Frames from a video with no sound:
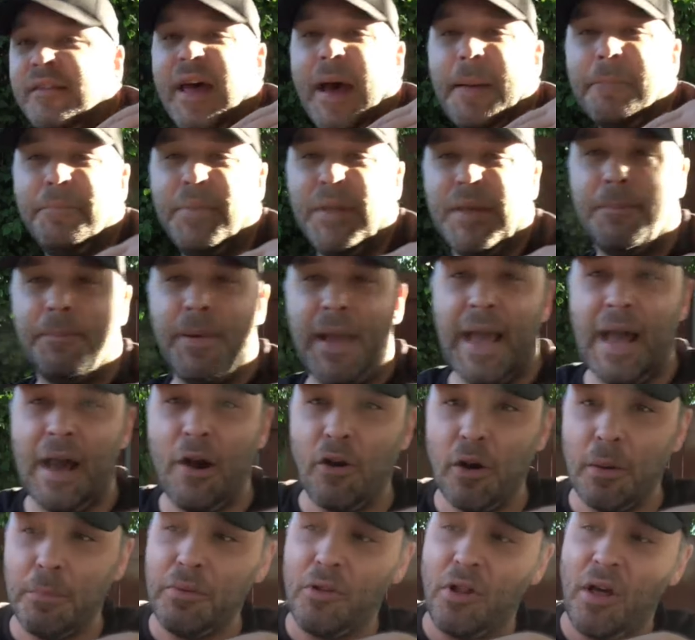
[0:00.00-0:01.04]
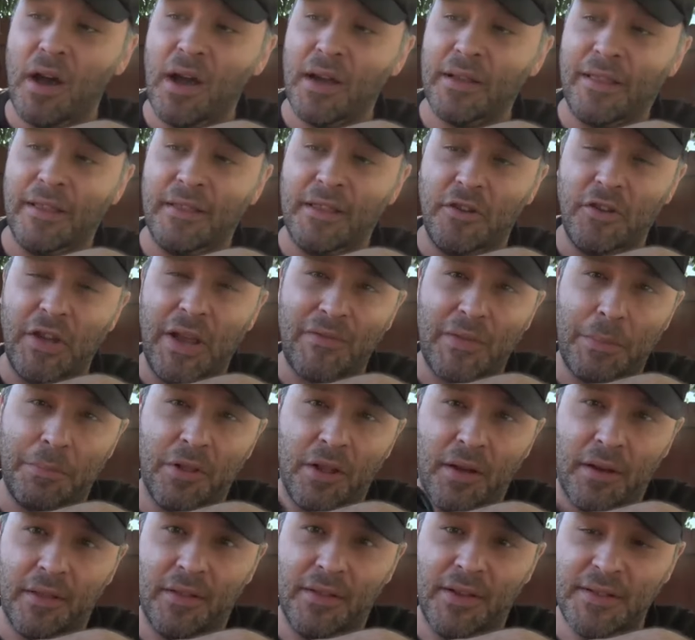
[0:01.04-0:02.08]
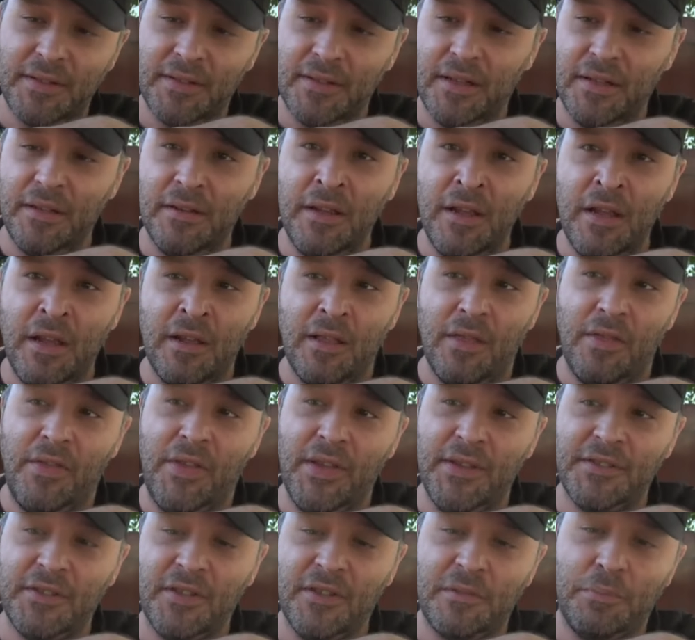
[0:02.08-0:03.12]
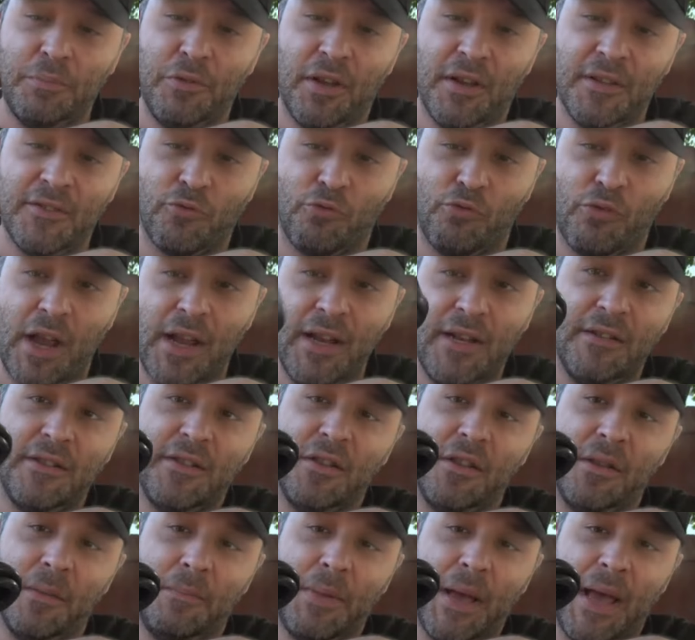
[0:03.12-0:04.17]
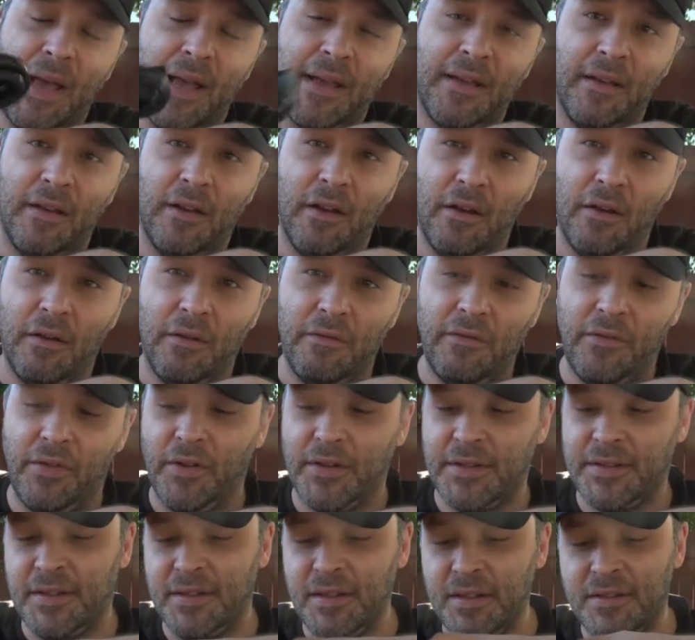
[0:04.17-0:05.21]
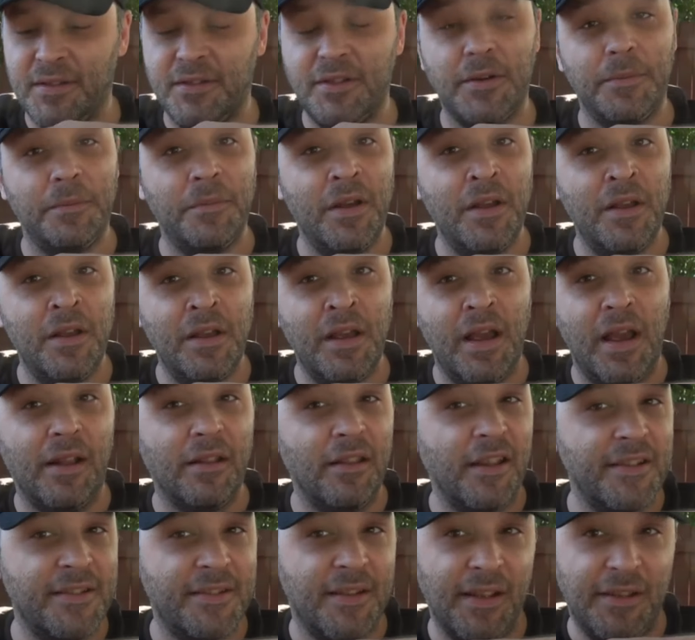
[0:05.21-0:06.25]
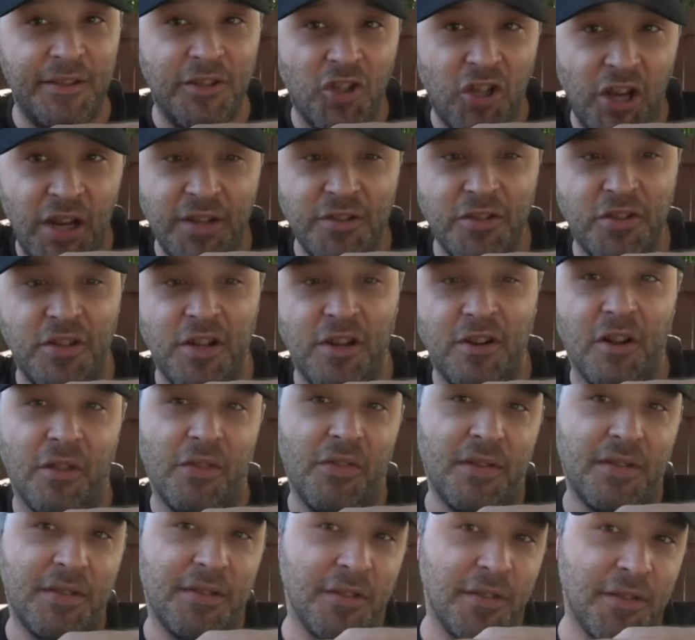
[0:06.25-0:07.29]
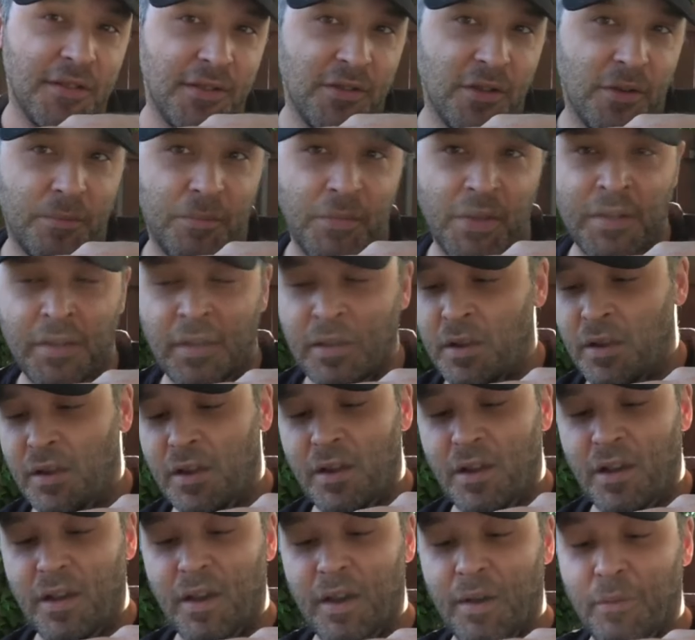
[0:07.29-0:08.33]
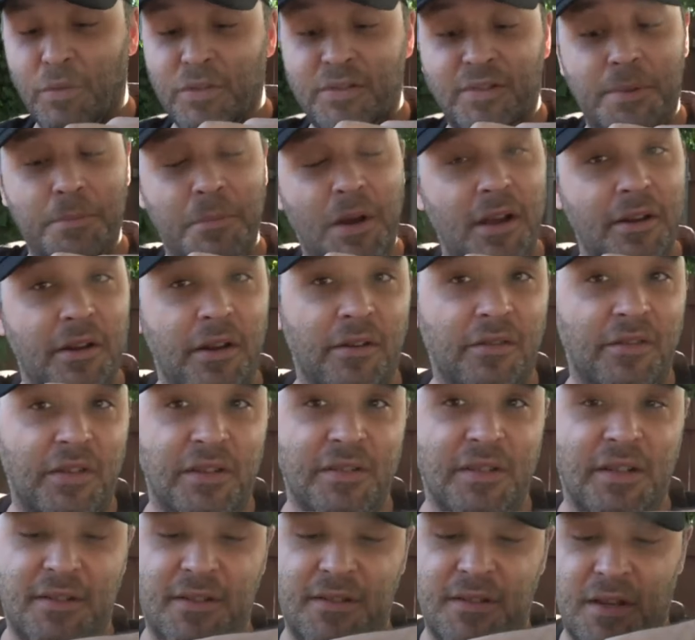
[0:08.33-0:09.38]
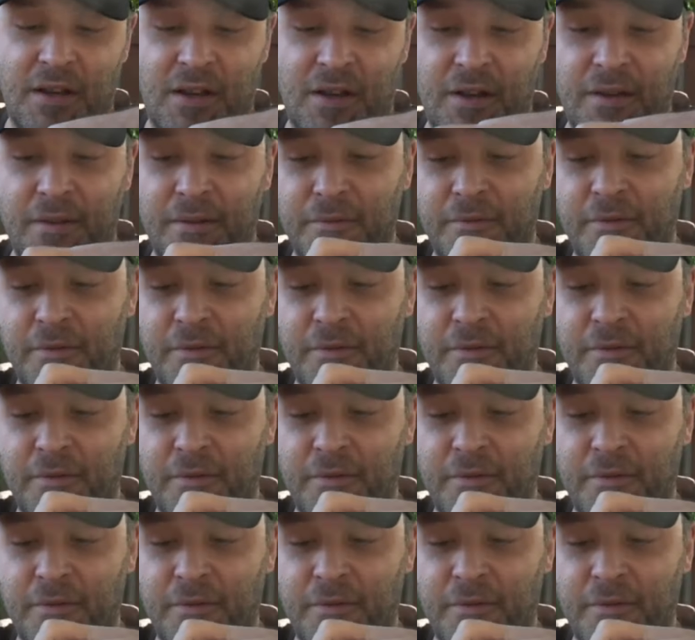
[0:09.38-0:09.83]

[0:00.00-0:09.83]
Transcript: that big power block that then you have to plug this in. This just plugs right into the back of the system, unless they changed it on this system, which they might have, because it's a